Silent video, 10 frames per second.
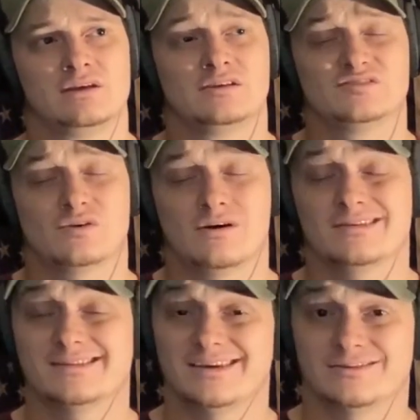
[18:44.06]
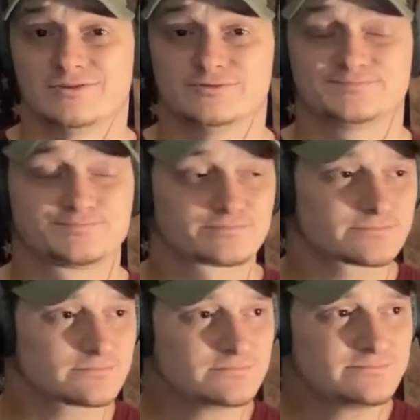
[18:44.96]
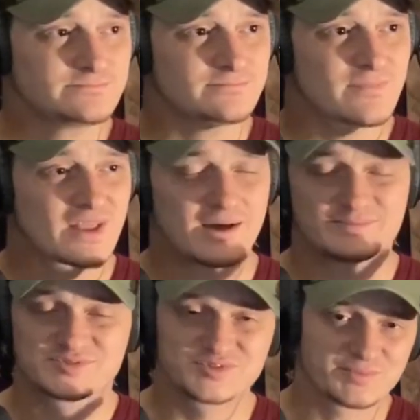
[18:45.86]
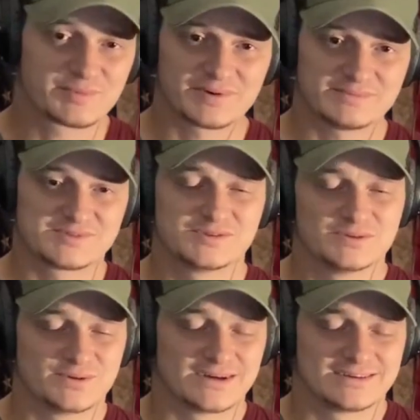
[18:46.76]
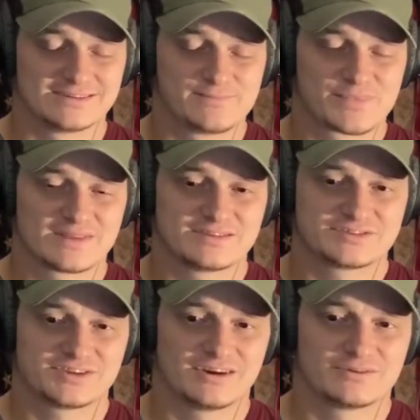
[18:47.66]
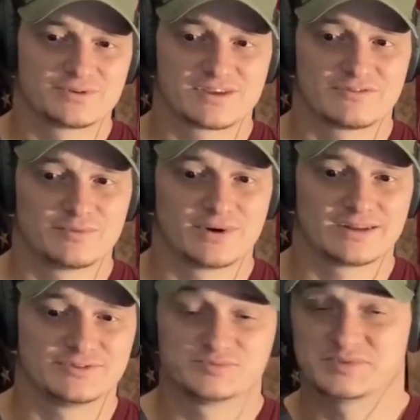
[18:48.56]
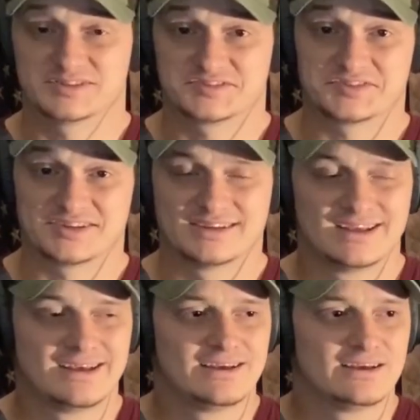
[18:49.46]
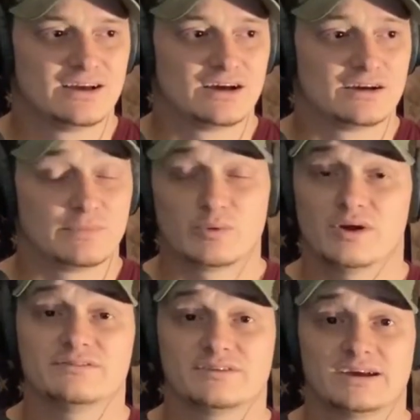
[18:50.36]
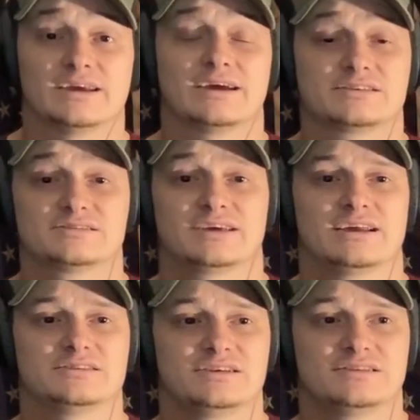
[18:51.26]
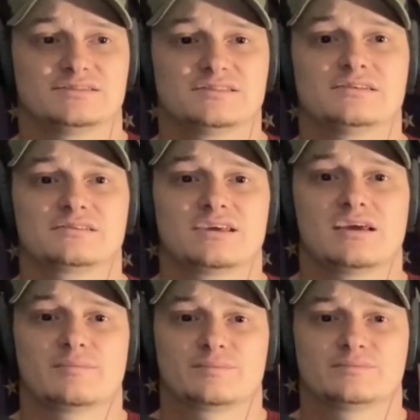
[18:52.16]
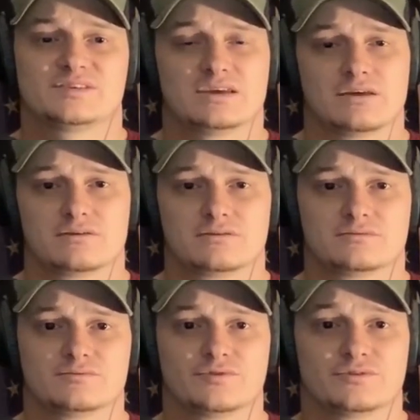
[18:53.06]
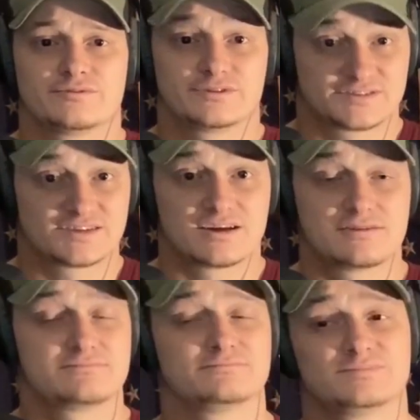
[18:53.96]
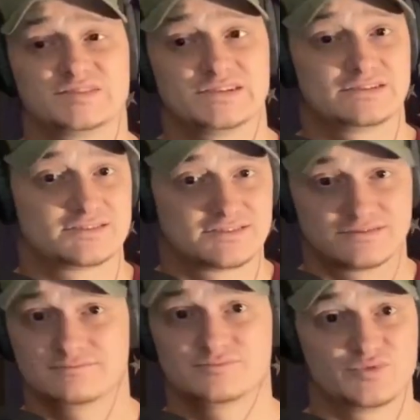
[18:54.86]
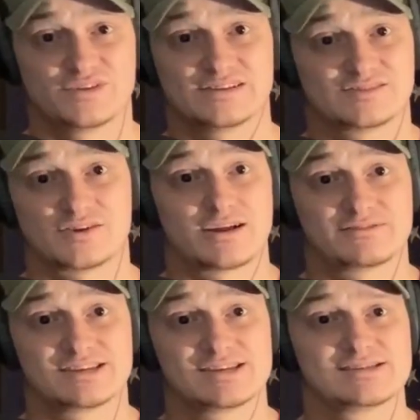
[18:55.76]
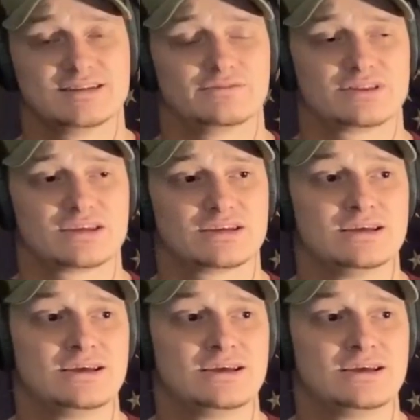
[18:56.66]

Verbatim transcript: so, on that note, I'm super pumped to uh, to share with everybody who's been listening. Uh, my wife and I actually had a chance to camp together for the first time since we've had started having kids and everything